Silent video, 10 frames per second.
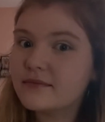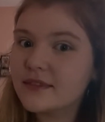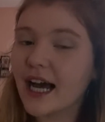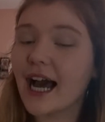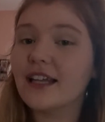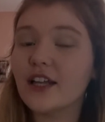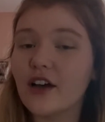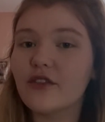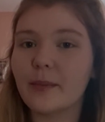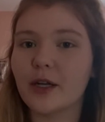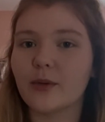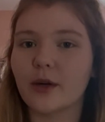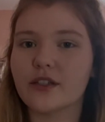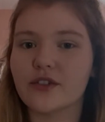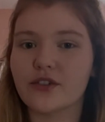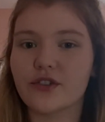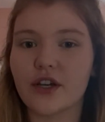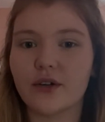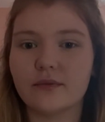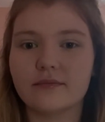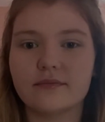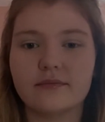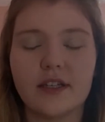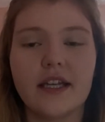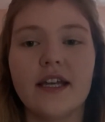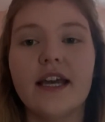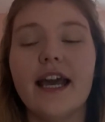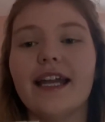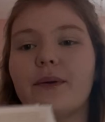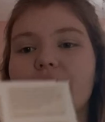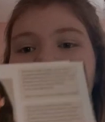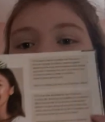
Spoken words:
I love the butter bronzer. So anyways,